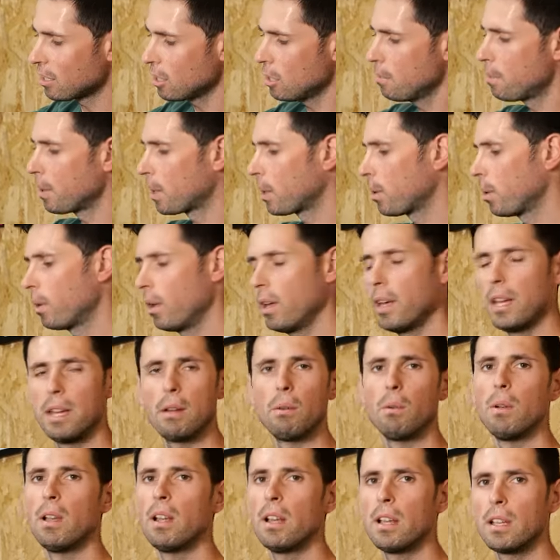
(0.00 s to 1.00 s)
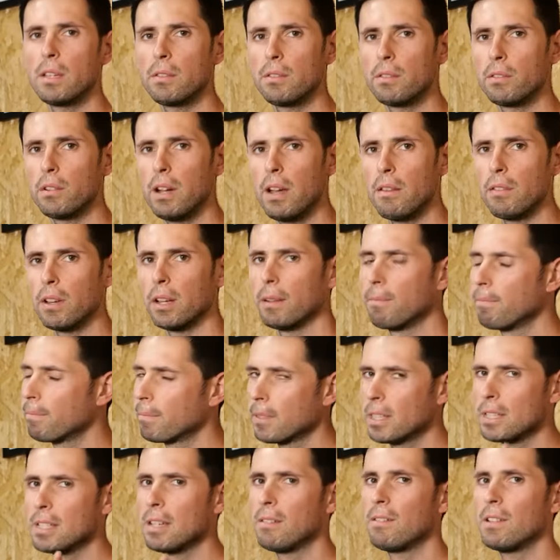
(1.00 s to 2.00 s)
super quiet, and it will last forever.
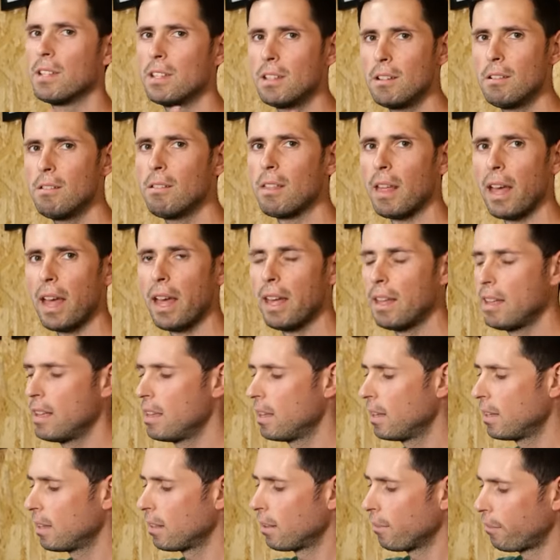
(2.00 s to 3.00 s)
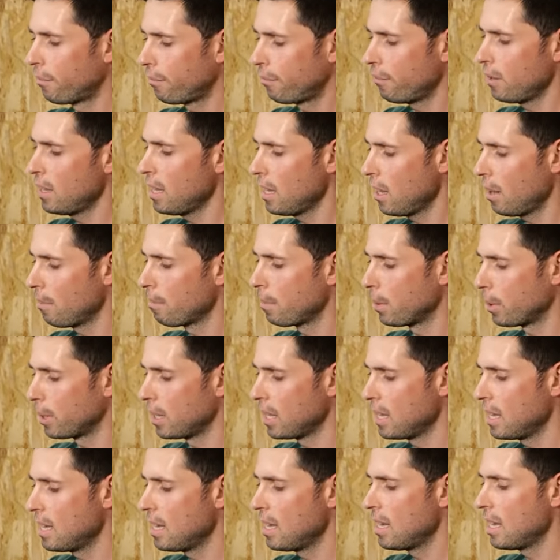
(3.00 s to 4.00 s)
Because if you do that, the free hub
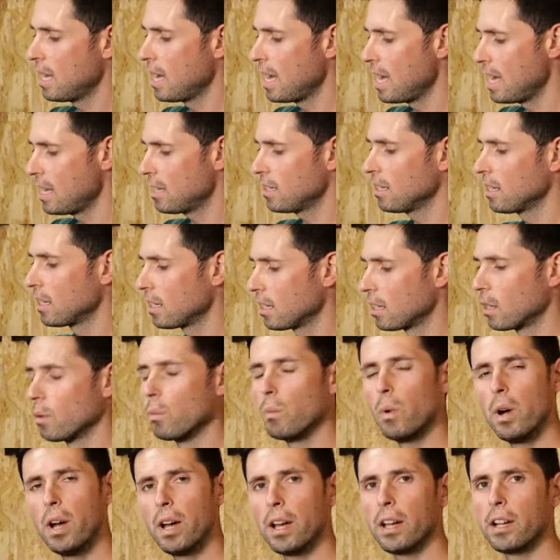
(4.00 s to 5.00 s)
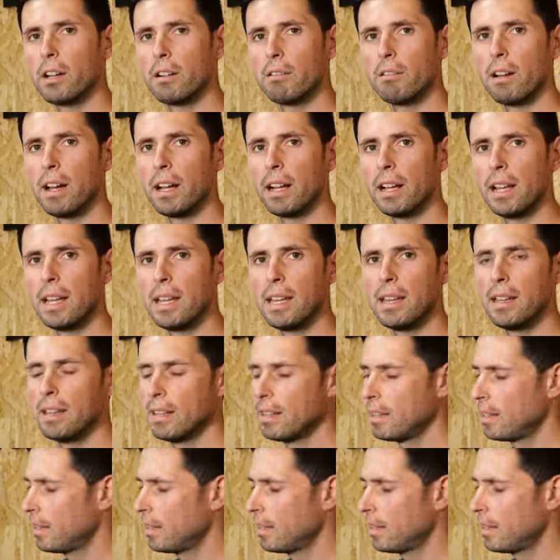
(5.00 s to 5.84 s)
body isn't going to work correctly,